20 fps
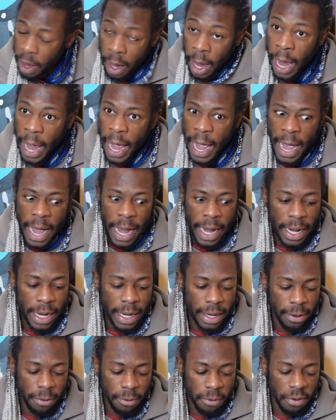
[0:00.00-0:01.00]

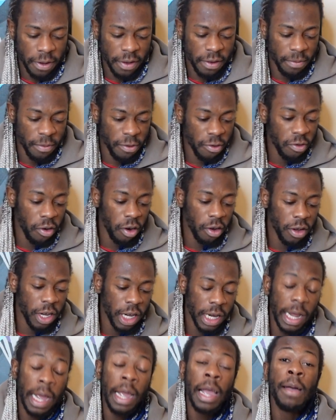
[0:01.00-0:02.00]
Oh, some strong
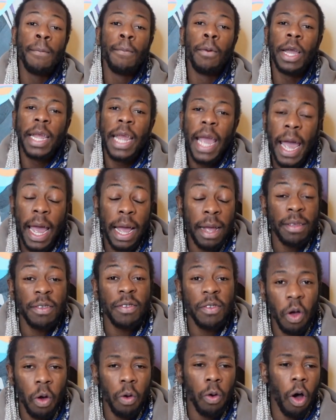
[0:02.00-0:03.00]
shit. But yeah,
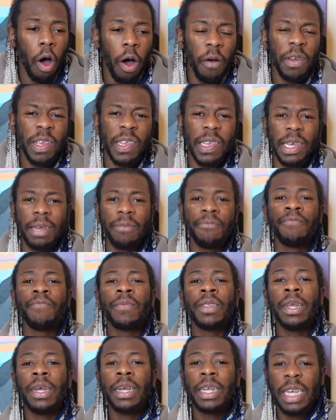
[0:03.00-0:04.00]
so obviously
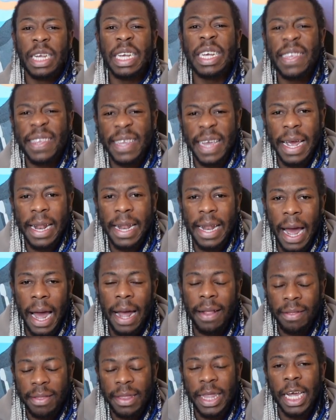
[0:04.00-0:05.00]
she's saying
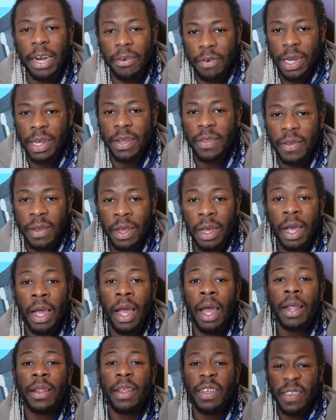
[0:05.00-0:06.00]
that there is
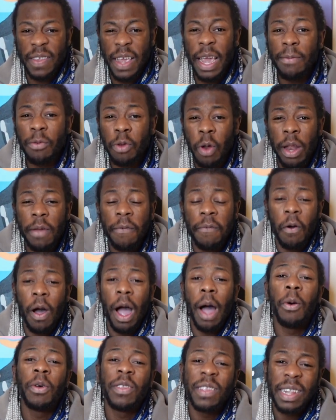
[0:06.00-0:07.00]
the same 24
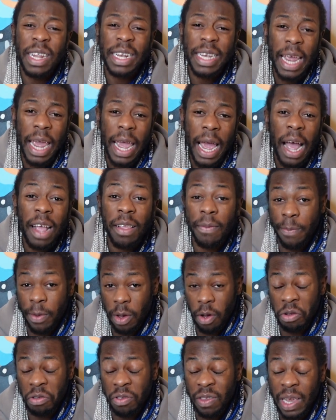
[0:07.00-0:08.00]
hours in the day as
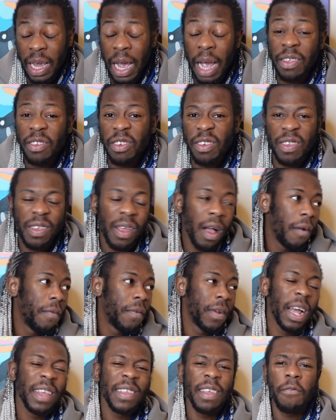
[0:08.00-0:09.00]
Beyonce, as herself,
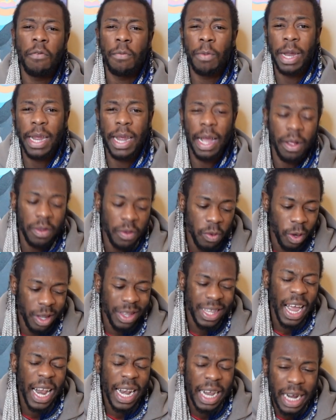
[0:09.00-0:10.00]
and as everybody else. Well,
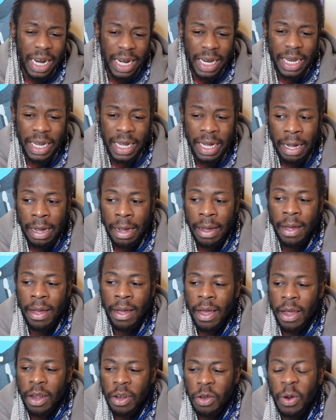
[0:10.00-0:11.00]
technically,
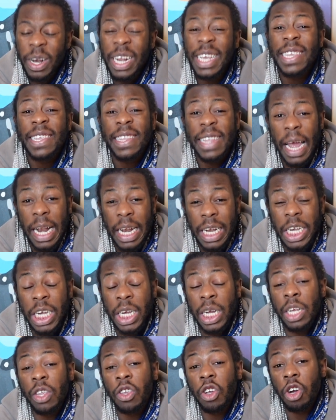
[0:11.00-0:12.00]
to an extent,
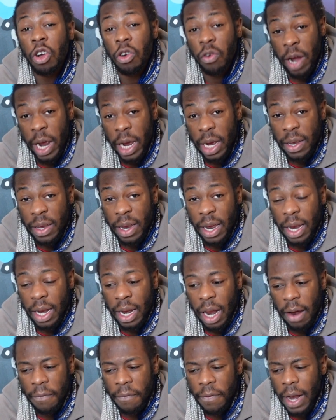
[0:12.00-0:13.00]
she is correct. And
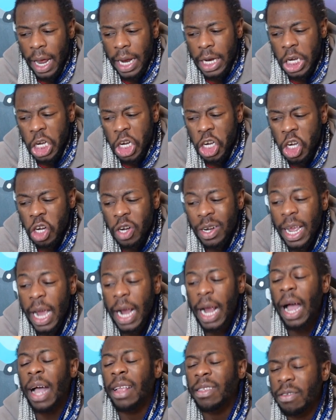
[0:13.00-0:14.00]
I feel like she shouldn't get
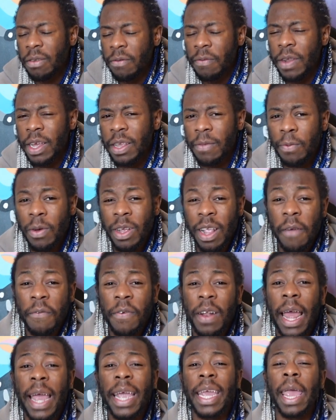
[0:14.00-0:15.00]
cancelled for this because I
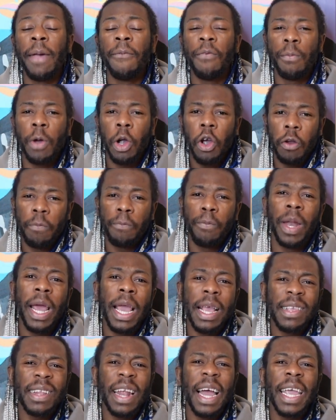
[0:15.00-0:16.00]
feel like it came from a good
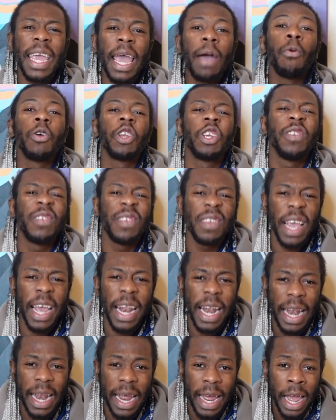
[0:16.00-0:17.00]
place. And I get what she's
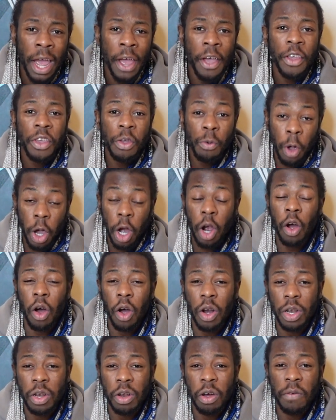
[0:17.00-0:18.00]
saying, innit? You work
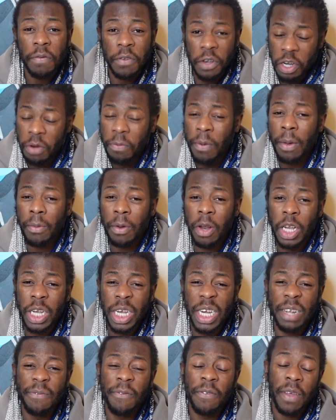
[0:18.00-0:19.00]
hard enough, you should be able to
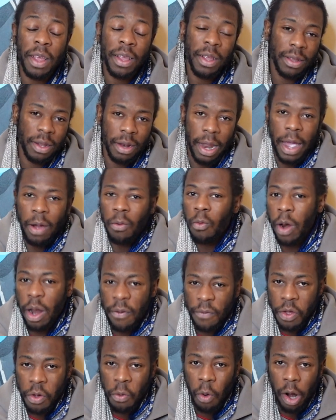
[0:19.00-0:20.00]
achieve like
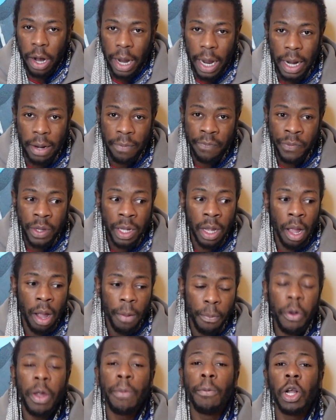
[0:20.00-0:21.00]
whatever you want. And
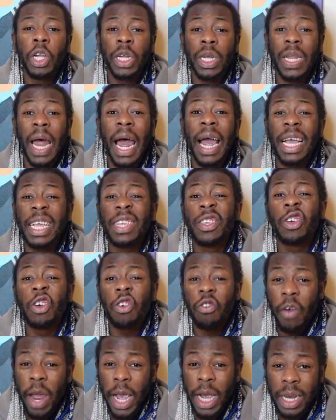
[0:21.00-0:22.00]
pretty much that is
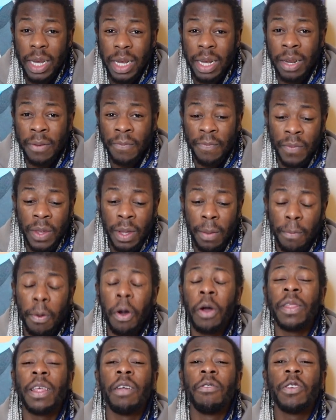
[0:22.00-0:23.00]
correct.
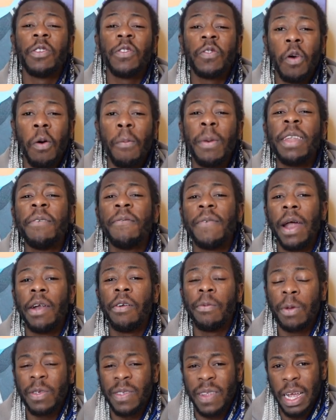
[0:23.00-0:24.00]
But there is so many
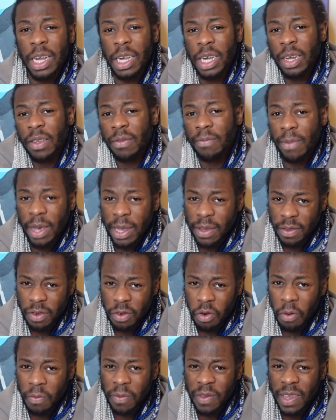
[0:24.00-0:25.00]
variables that she has missed, you
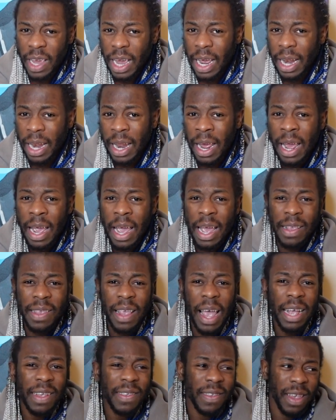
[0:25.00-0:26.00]
know what I'm saying? It's
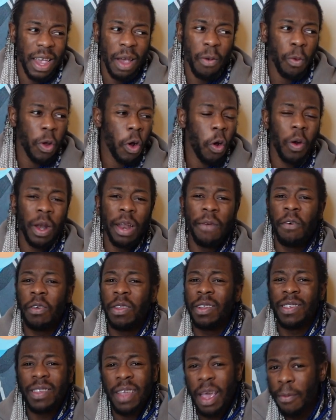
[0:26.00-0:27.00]
like saying we all live on
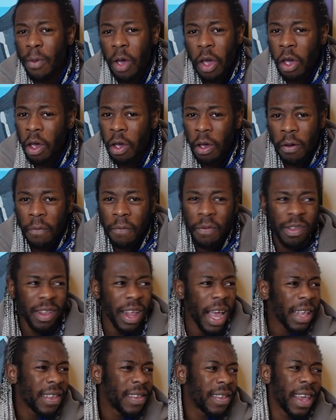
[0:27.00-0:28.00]
the same earth. It's
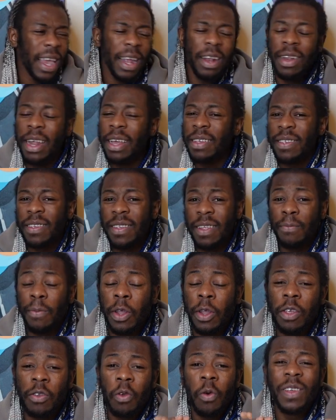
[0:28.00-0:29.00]
like saying this is,
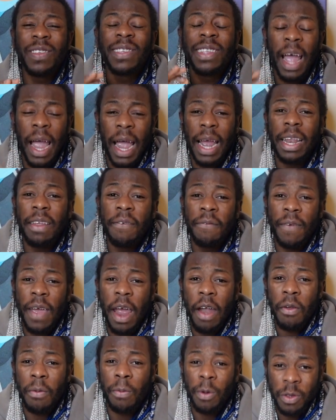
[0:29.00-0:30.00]
there's always tiny
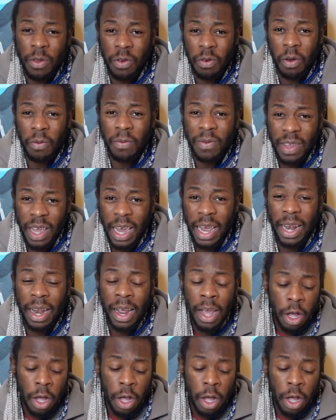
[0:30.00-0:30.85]
variables, you know what I'm saying?